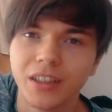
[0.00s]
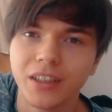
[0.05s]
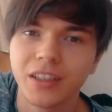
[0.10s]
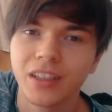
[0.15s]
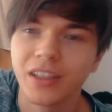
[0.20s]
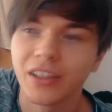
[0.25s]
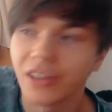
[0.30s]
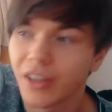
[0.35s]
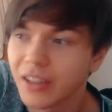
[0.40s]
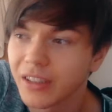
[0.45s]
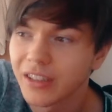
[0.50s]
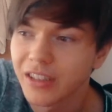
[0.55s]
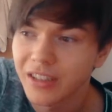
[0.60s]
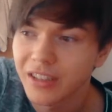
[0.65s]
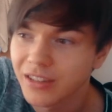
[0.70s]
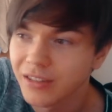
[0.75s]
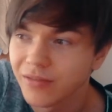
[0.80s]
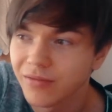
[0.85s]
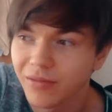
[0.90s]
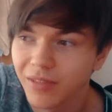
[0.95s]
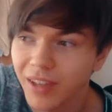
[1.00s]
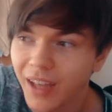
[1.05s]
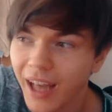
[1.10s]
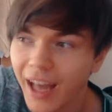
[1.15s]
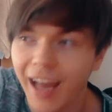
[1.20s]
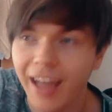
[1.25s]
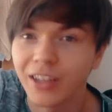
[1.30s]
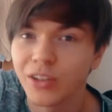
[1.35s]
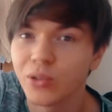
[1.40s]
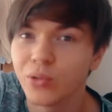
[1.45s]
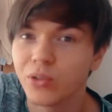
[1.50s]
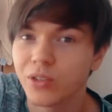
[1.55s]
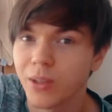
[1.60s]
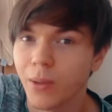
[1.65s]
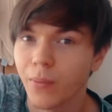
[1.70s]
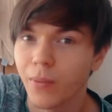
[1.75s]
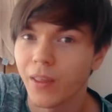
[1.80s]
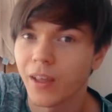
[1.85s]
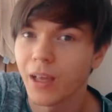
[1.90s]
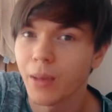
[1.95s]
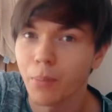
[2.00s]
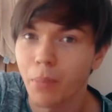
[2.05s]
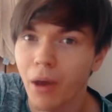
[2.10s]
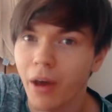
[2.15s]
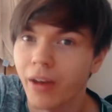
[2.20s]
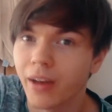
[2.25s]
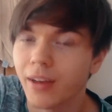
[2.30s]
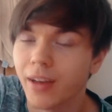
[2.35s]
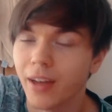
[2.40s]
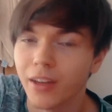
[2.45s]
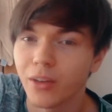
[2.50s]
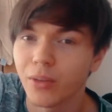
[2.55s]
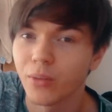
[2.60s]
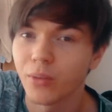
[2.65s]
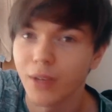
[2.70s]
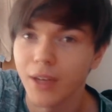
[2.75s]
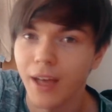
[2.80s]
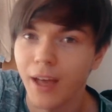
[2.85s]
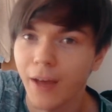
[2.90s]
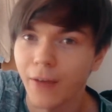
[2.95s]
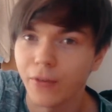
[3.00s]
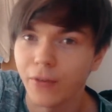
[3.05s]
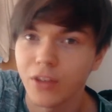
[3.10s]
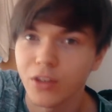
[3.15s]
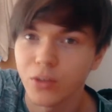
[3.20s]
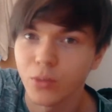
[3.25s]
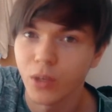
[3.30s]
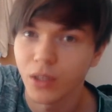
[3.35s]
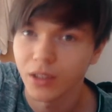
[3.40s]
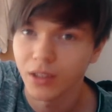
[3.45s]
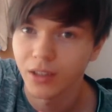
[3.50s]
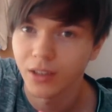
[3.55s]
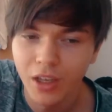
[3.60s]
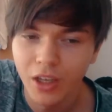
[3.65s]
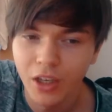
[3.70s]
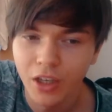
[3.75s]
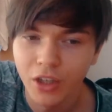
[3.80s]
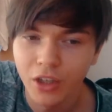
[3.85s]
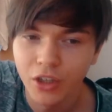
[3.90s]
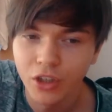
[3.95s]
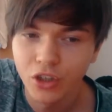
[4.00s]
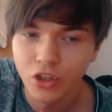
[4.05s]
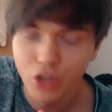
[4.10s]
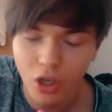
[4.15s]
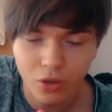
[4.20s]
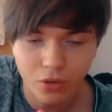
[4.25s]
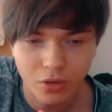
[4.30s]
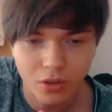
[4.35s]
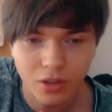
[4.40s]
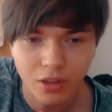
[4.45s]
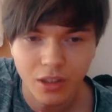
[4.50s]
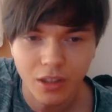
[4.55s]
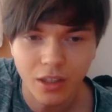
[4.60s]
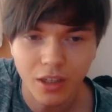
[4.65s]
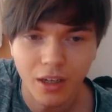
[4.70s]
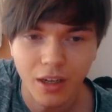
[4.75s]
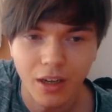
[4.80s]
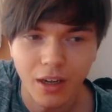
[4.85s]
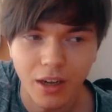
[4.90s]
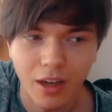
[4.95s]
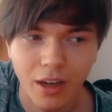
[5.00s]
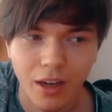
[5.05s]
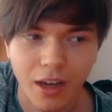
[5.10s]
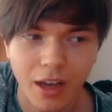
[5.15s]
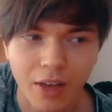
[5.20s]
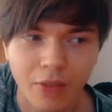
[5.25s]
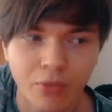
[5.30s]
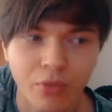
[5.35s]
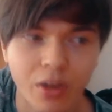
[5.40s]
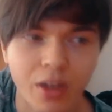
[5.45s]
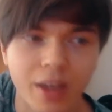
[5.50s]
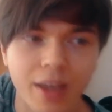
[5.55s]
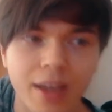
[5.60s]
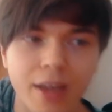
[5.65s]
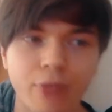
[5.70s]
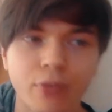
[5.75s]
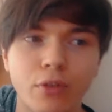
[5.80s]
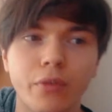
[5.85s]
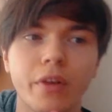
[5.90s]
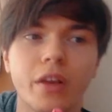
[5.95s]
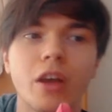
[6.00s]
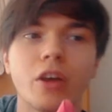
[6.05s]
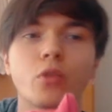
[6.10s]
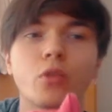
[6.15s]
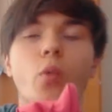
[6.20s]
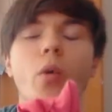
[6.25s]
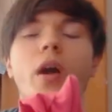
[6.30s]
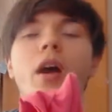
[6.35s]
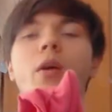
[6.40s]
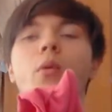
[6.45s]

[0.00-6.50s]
And I just can't do something about it. I don't want to have this winter. So I've really got to have to figure out where I